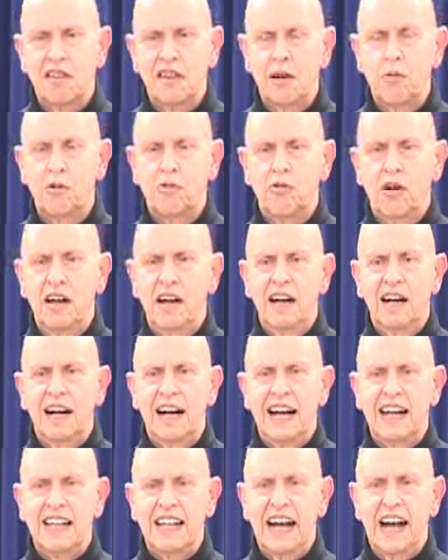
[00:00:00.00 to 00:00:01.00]
and they would run in
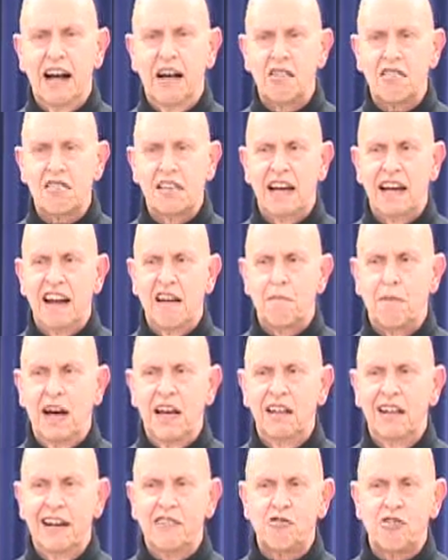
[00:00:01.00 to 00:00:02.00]
and out of the house. And I'd have
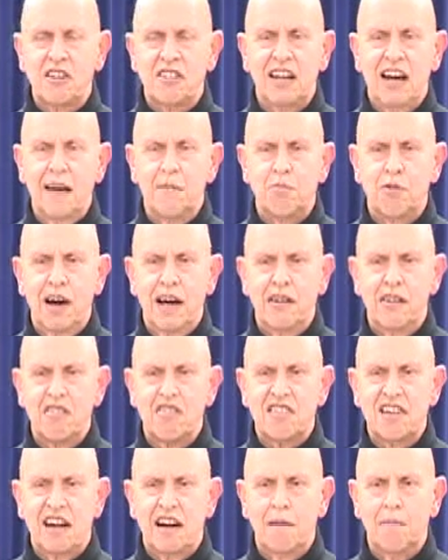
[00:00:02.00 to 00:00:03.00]
my electric typewriter
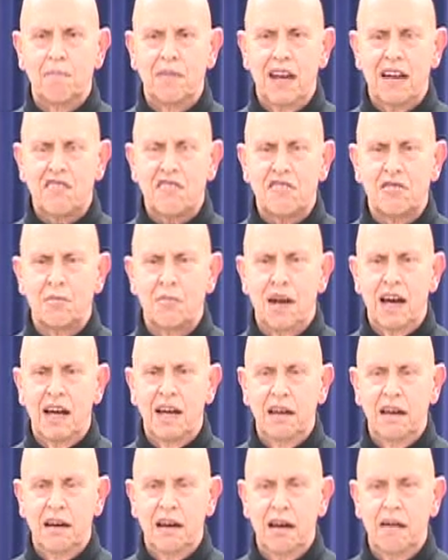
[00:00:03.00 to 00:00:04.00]
set up next to
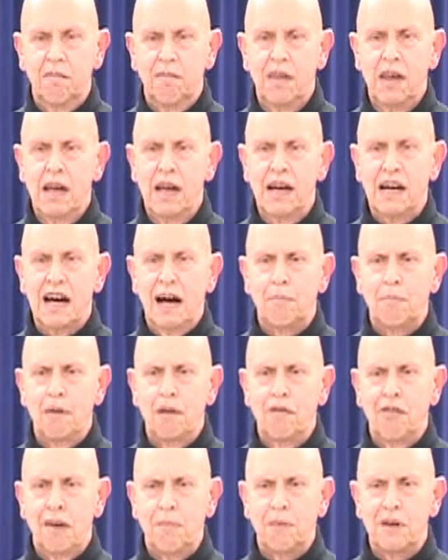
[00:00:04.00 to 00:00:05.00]
my
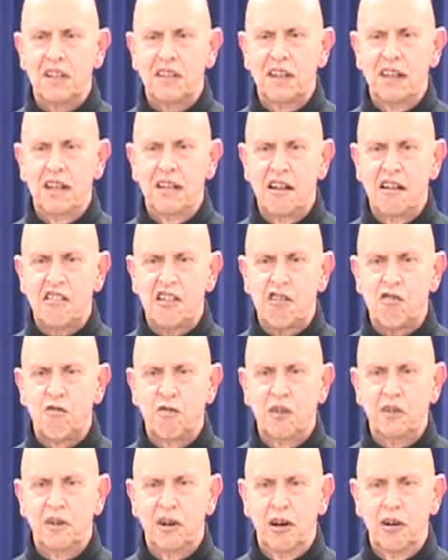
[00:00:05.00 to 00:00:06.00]
copy of Epictetus's
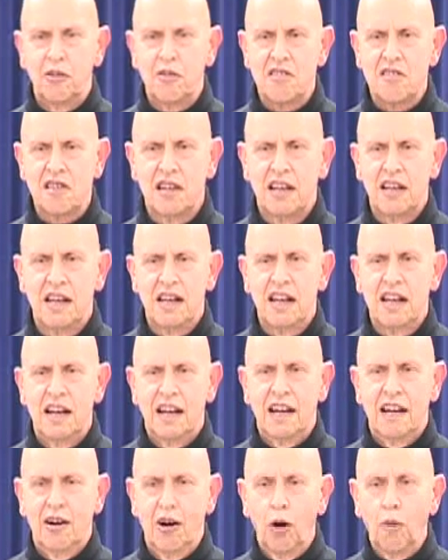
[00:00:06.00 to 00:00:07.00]
footnotes,
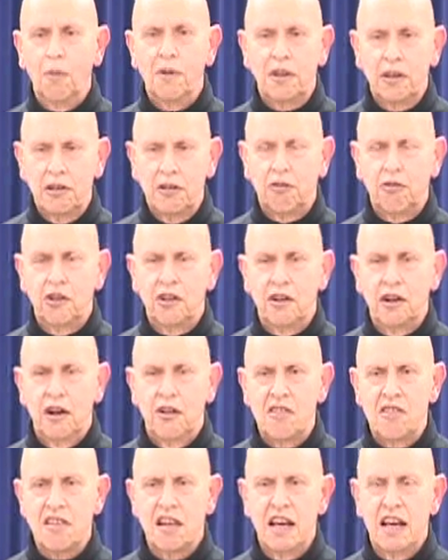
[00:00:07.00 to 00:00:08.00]
open to the
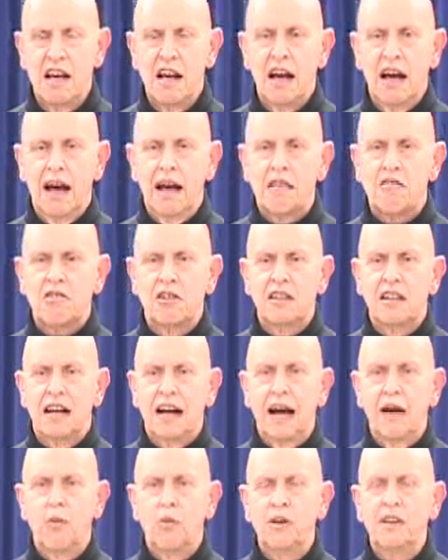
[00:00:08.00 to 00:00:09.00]
footnotes, and so
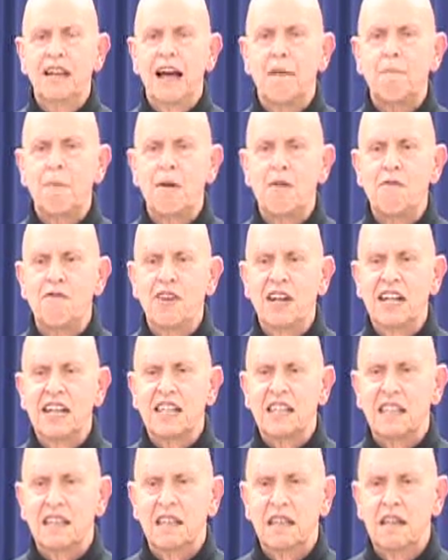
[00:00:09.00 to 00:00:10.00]
that I would not be
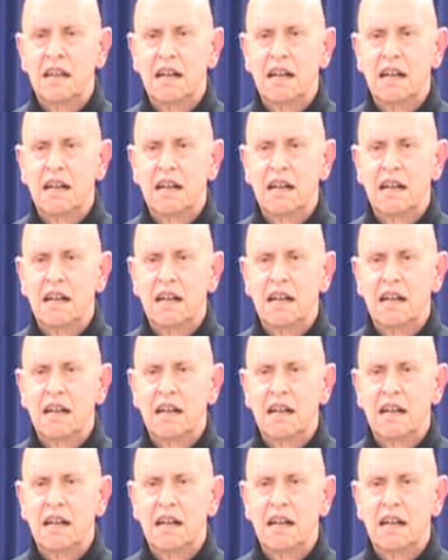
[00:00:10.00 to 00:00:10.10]
finicky.